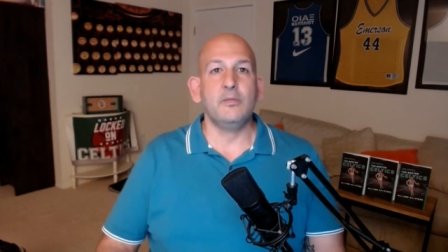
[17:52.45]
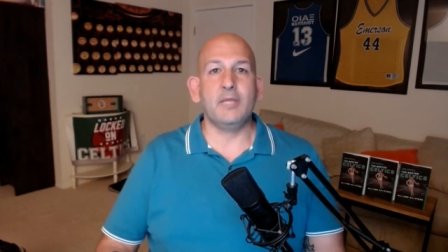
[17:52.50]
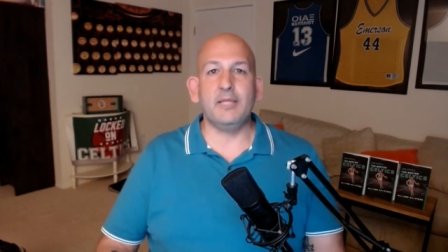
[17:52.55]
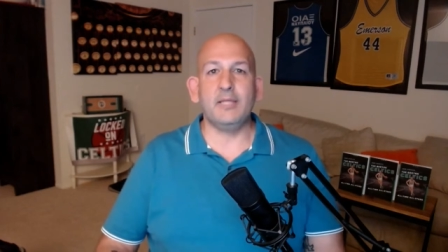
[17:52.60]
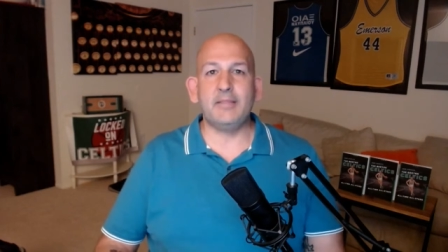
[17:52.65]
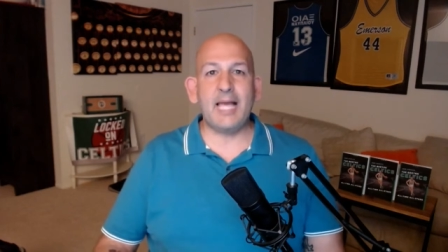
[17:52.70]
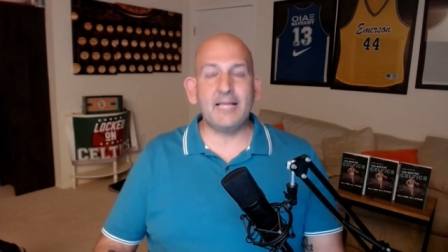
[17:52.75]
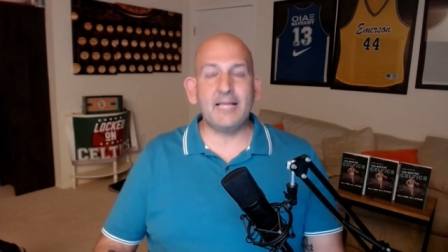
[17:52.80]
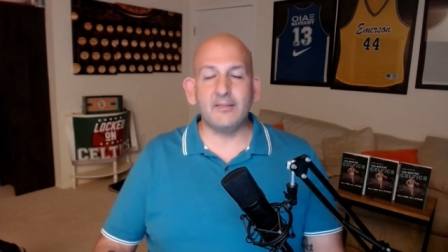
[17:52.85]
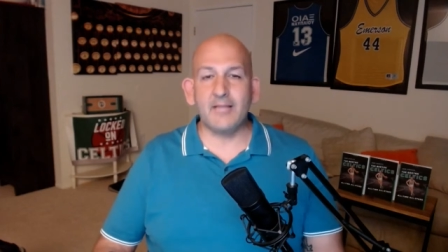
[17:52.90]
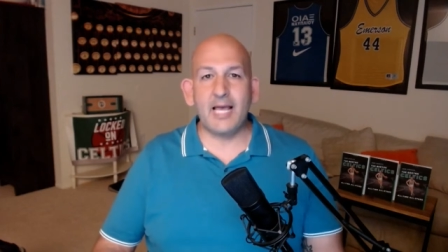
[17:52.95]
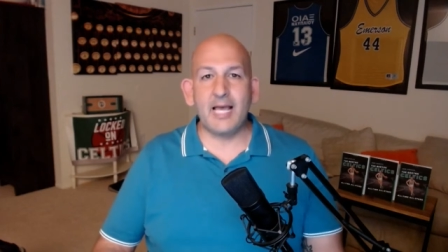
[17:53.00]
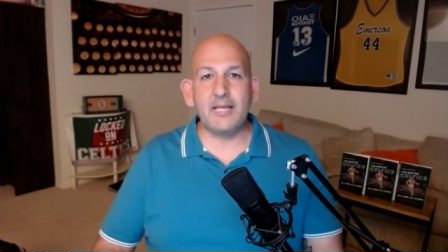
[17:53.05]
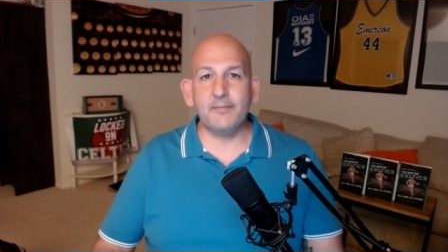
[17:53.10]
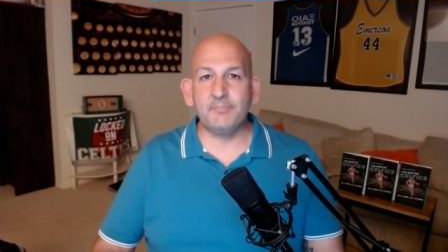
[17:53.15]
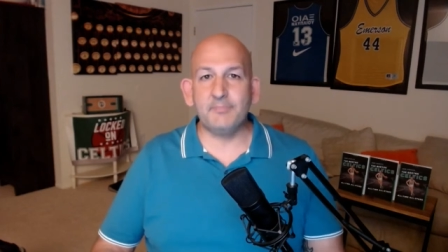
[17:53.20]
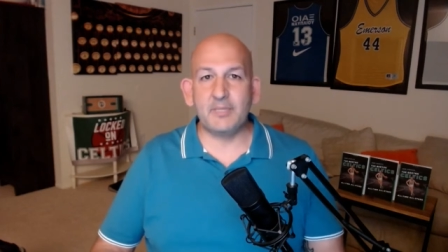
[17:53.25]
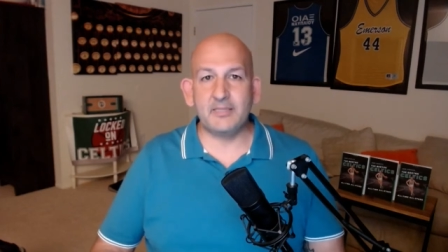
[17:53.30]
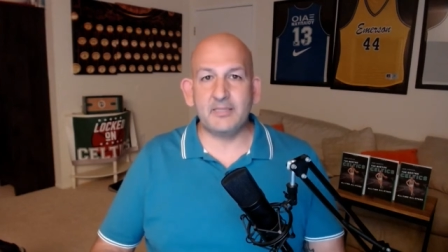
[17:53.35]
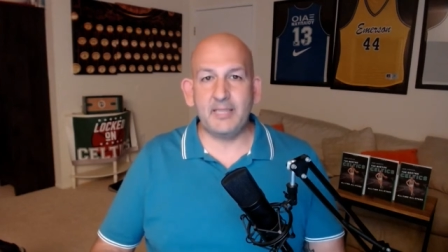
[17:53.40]
That that
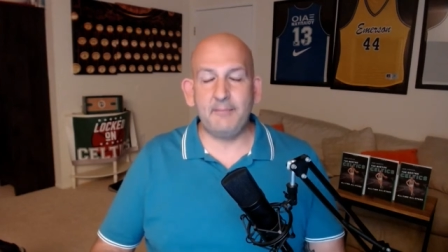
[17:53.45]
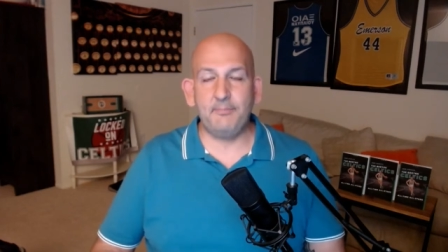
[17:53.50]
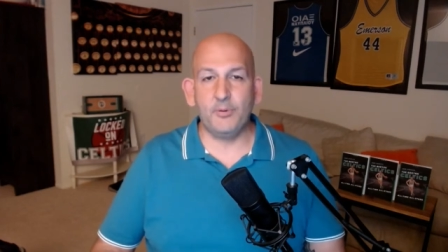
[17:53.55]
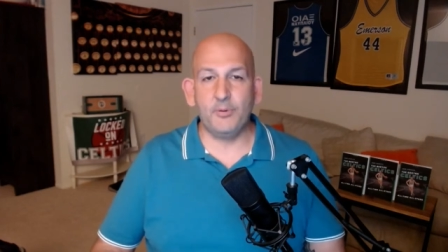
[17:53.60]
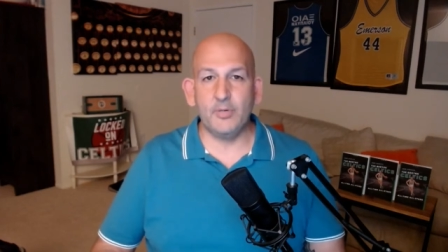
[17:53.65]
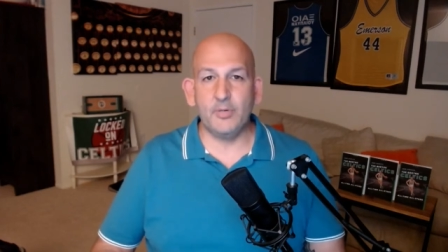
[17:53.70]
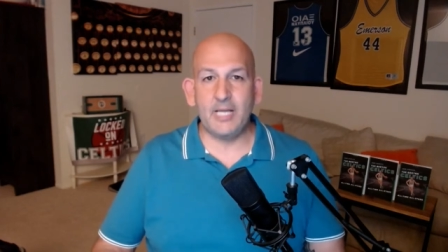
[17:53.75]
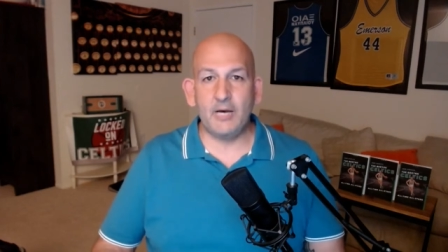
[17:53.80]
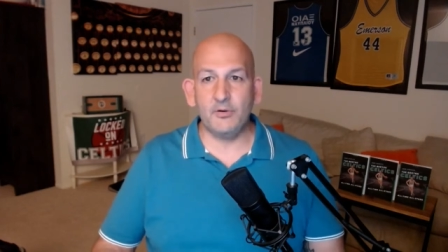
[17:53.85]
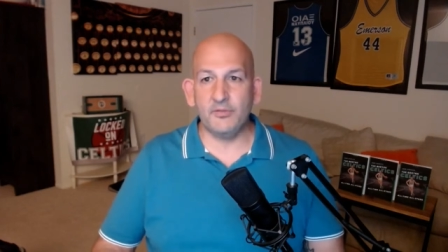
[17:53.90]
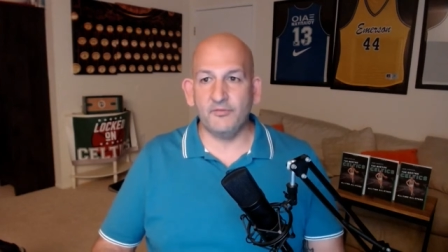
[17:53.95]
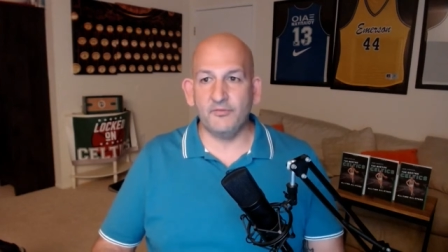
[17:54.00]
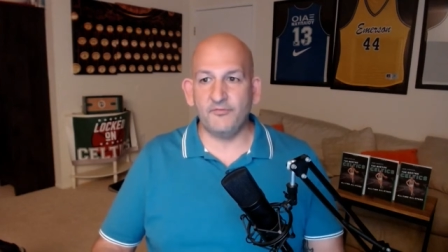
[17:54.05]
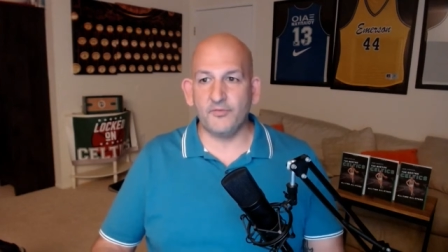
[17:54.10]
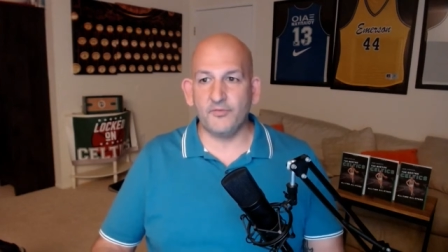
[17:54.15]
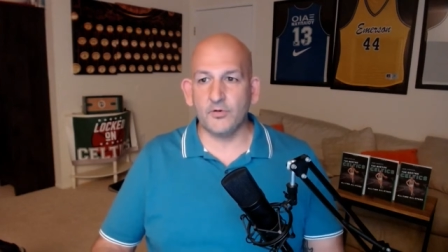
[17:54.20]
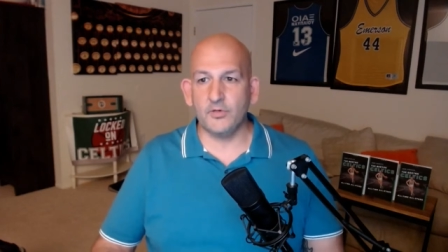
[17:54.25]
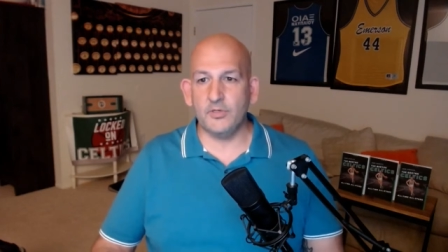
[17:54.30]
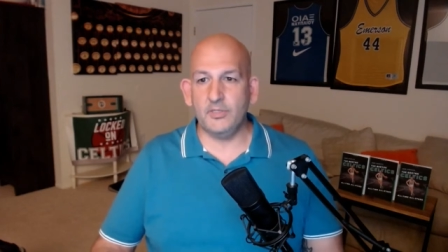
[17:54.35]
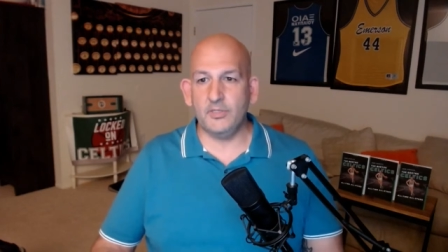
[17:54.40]
lineup that they put out the
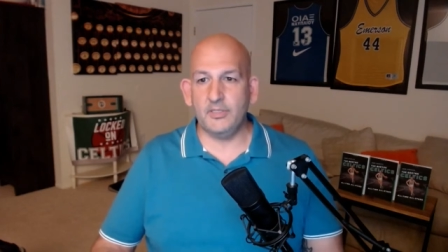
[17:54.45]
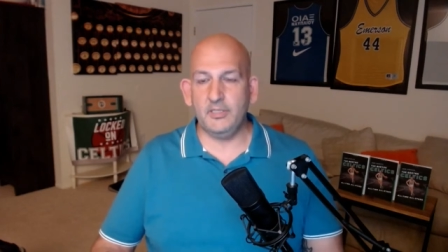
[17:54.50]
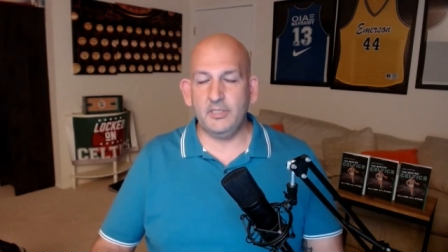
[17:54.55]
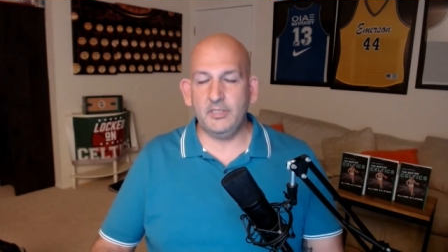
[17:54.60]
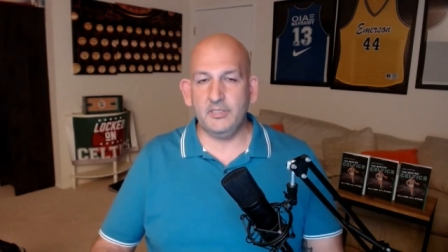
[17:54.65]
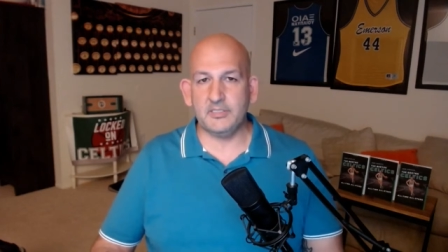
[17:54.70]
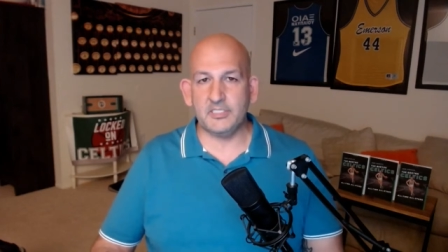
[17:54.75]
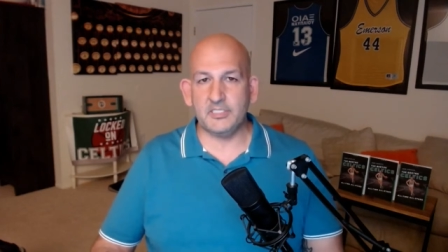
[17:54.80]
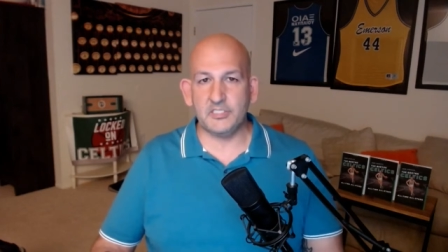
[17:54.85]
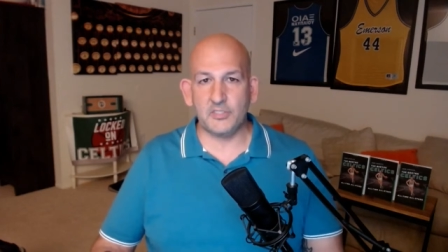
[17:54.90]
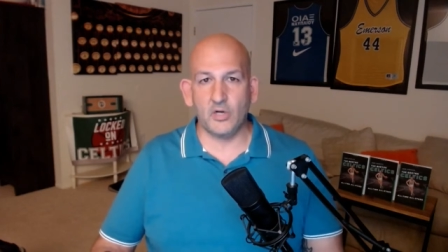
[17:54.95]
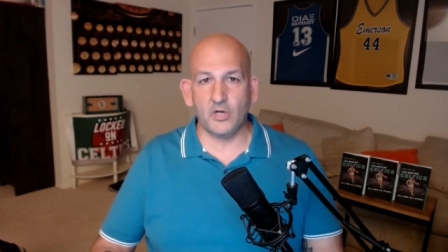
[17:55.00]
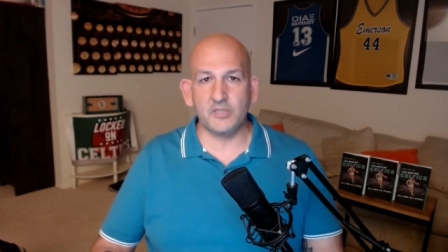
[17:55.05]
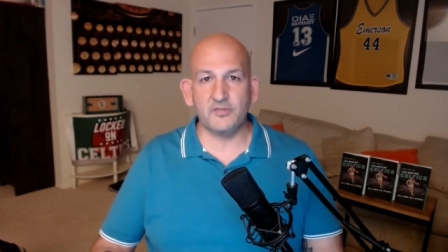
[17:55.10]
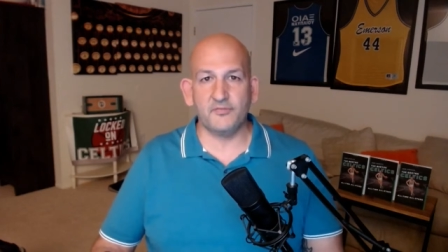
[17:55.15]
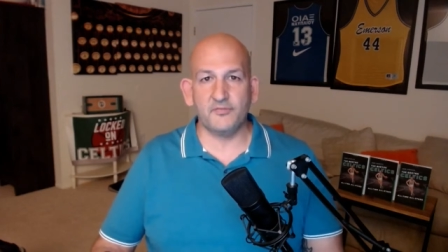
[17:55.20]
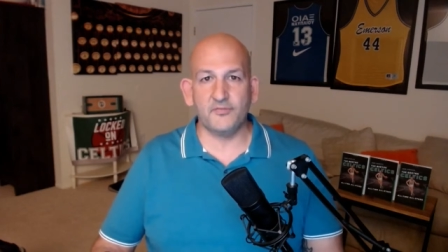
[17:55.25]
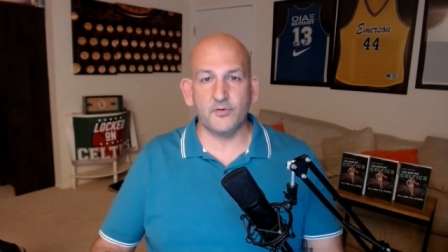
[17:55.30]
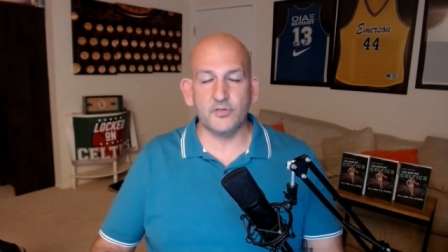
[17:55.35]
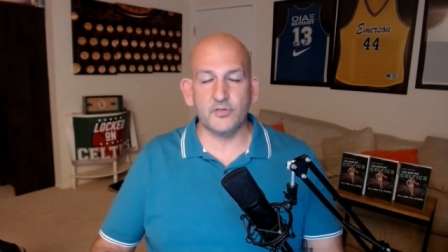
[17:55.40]
fir- to
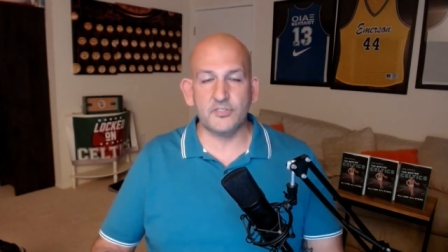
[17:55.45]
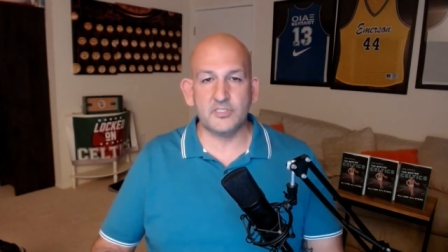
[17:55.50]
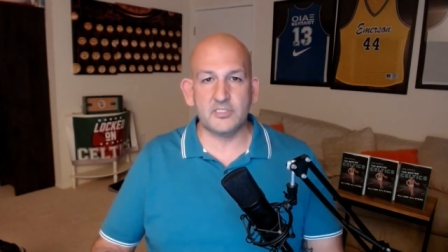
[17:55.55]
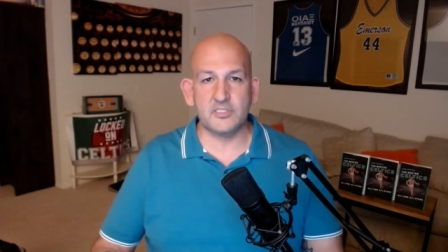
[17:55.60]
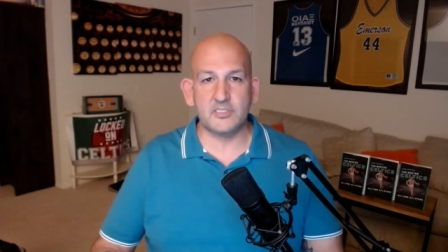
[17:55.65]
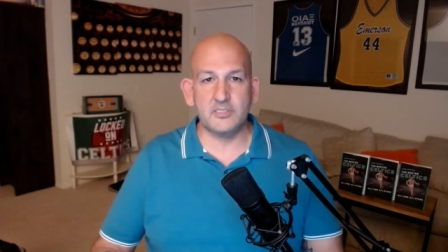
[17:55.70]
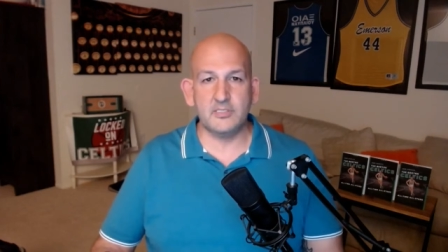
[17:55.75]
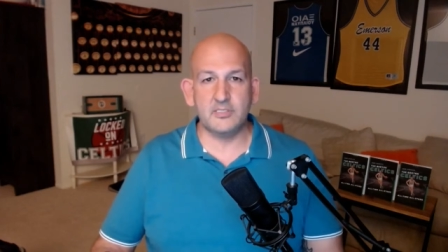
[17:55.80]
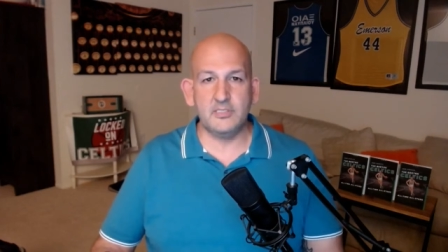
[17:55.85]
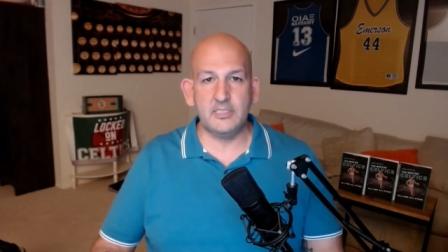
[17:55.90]
start the first